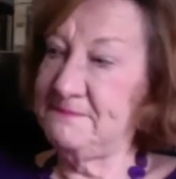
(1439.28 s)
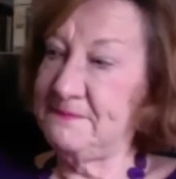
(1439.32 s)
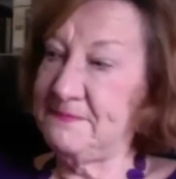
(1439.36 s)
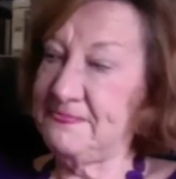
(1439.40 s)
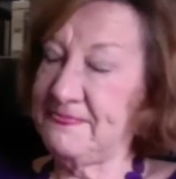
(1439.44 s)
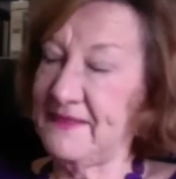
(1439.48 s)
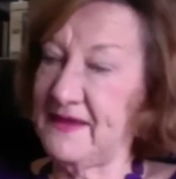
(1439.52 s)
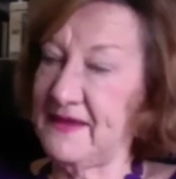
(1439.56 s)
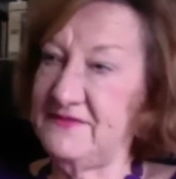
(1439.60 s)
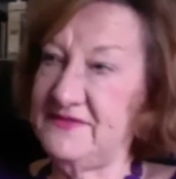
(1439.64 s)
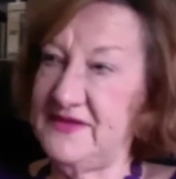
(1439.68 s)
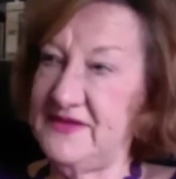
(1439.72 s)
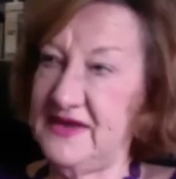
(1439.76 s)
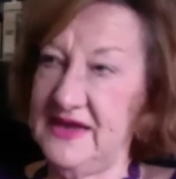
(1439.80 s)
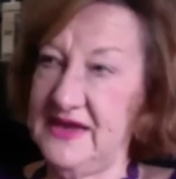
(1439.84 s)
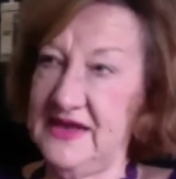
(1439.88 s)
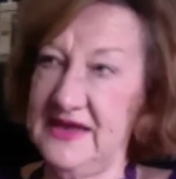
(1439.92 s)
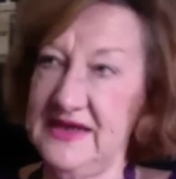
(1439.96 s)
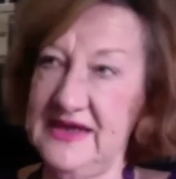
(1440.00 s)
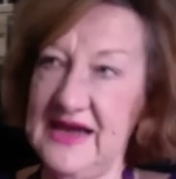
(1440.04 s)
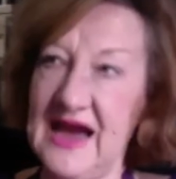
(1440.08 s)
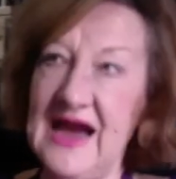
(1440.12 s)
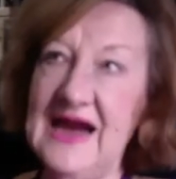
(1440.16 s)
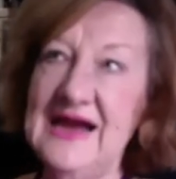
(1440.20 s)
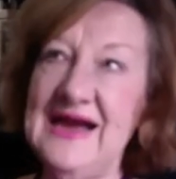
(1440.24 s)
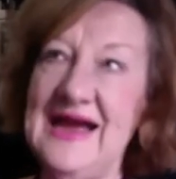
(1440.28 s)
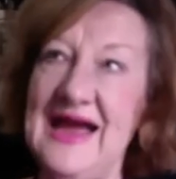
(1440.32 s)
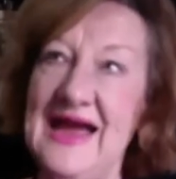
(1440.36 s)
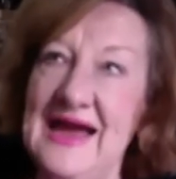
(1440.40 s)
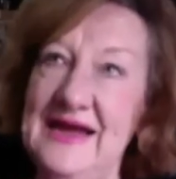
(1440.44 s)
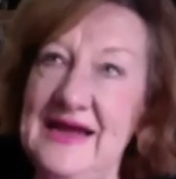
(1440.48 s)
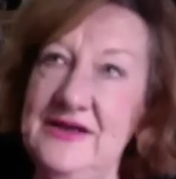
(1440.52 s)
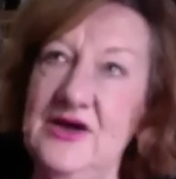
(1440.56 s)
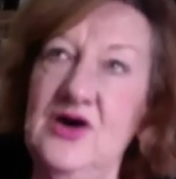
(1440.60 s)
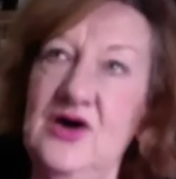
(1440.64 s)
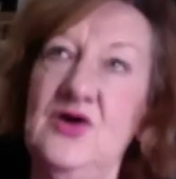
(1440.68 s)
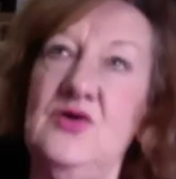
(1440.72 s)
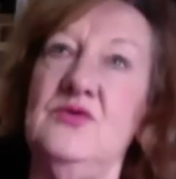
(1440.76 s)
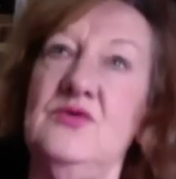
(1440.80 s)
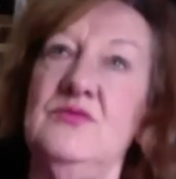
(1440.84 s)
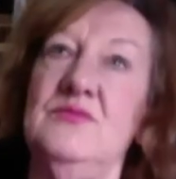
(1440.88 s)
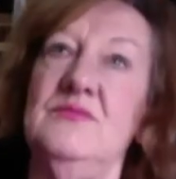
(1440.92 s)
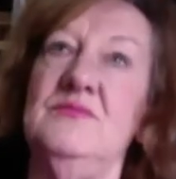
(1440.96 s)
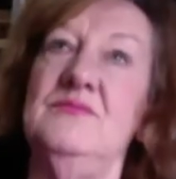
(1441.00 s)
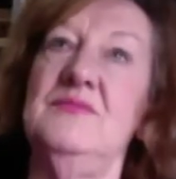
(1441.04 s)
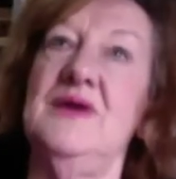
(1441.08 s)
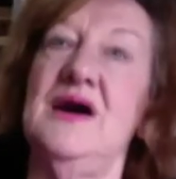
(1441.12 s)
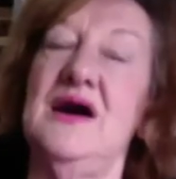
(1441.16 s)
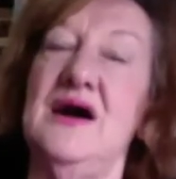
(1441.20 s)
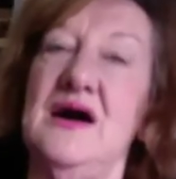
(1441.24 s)
the young adult
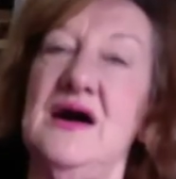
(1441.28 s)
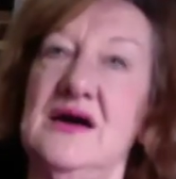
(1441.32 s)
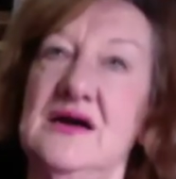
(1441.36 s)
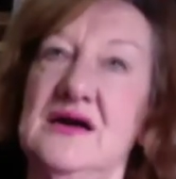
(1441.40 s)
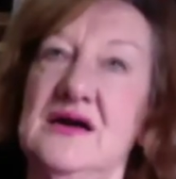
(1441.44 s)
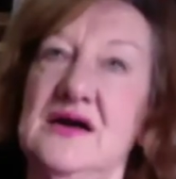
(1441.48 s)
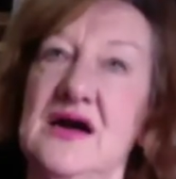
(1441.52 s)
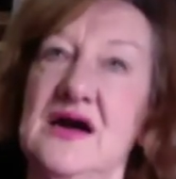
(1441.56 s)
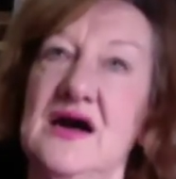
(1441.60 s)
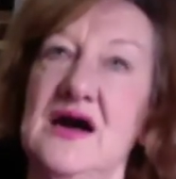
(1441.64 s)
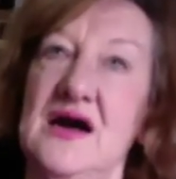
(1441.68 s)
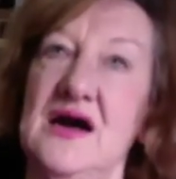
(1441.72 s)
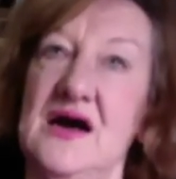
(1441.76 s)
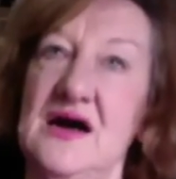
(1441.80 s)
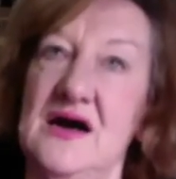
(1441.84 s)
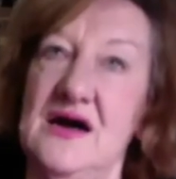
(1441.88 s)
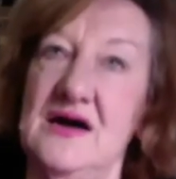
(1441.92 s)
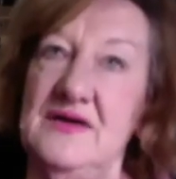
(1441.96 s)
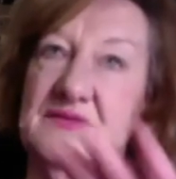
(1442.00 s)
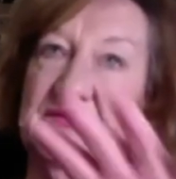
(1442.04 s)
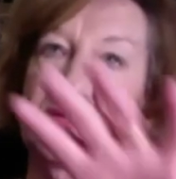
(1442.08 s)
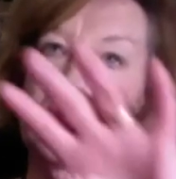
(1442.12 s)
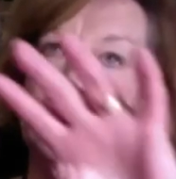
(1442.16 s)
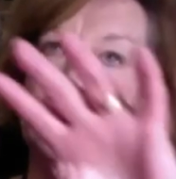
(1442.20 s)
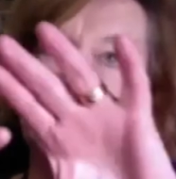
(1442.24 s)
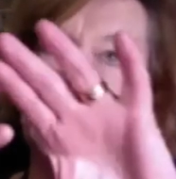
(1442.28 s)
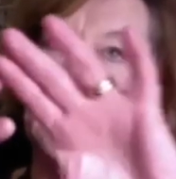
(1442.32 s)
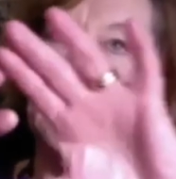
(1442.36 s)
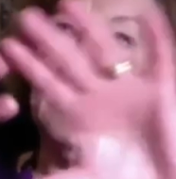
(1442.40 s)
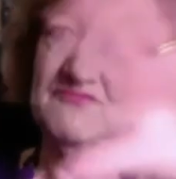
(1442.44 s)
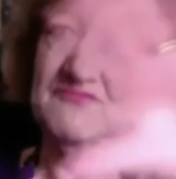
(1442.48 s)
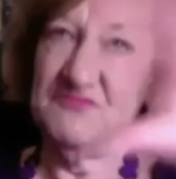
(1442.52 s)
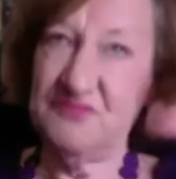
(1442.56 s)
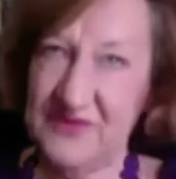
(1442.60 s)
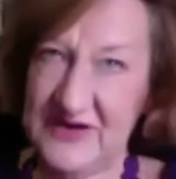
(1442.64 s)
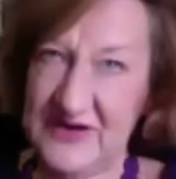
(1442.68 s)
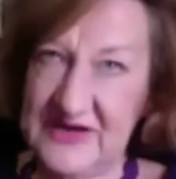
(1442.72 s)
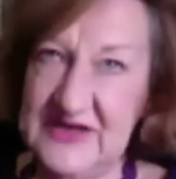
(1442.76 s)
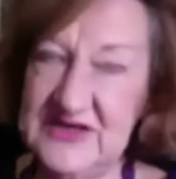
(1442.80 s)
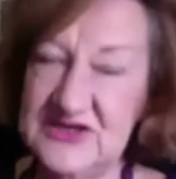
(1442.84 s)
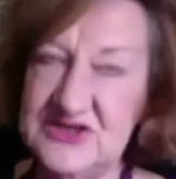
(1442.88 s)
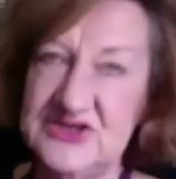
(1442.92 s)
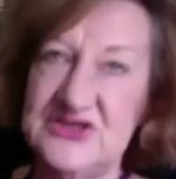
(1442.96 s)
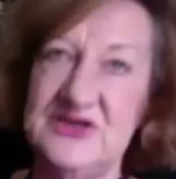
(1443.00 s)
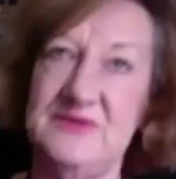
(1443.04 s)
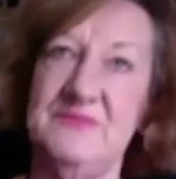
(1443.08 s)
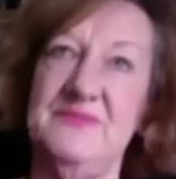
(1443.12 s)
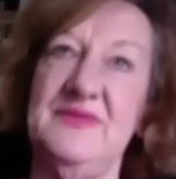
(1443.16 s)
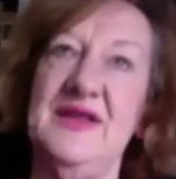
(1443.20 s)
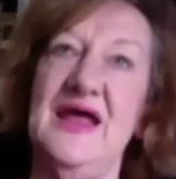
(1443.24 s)
mark, that
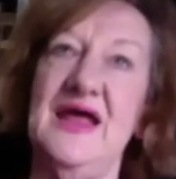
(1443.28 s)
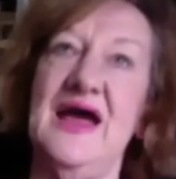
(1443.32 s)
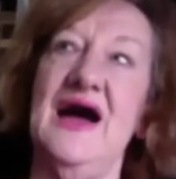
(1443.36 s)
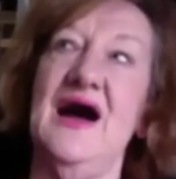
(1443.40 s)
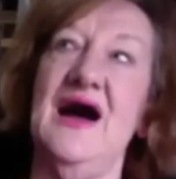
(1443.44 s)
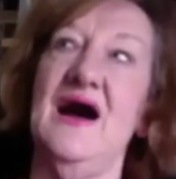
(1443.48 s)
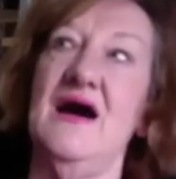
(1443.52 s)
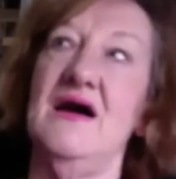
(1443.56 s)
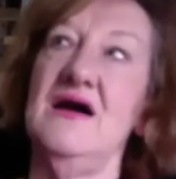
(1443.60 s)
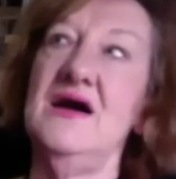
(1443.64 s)
readership now,